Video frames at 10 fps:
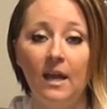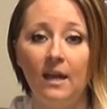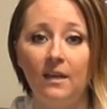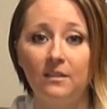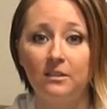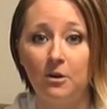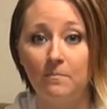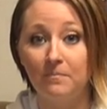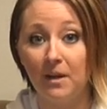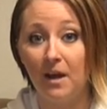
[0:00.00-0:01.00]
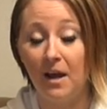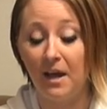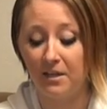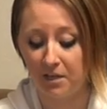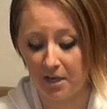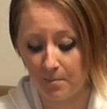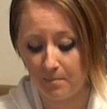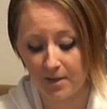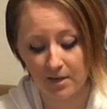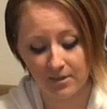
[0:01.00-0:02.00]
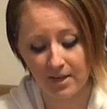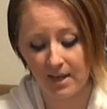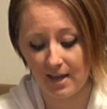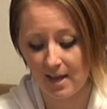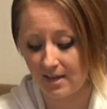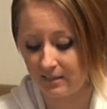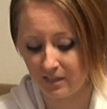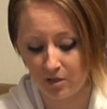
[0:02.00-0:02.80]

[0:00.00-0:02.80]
And so I got better at that as